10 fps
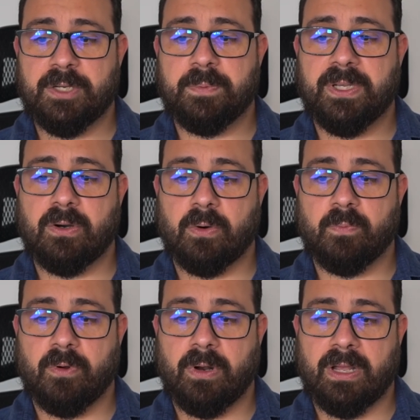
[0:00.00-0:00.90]
HP
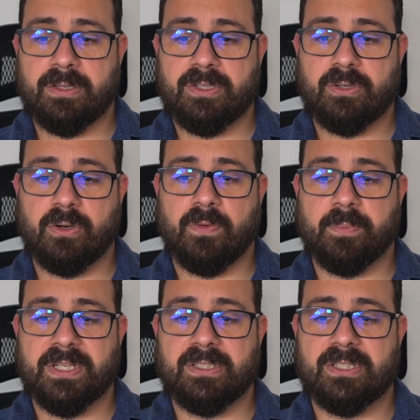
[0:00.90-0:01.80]
ProLiant server
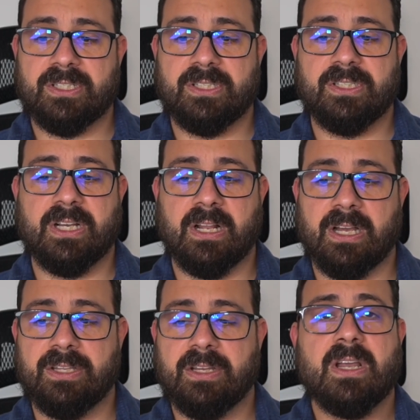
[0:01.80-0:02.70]
business is in
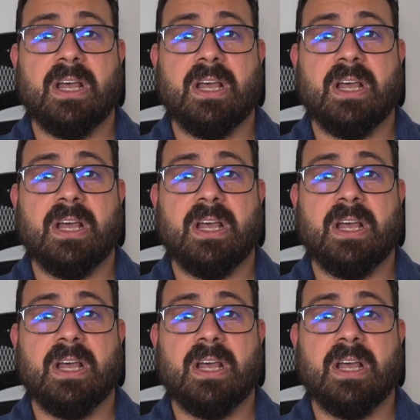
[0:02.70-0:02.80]
decline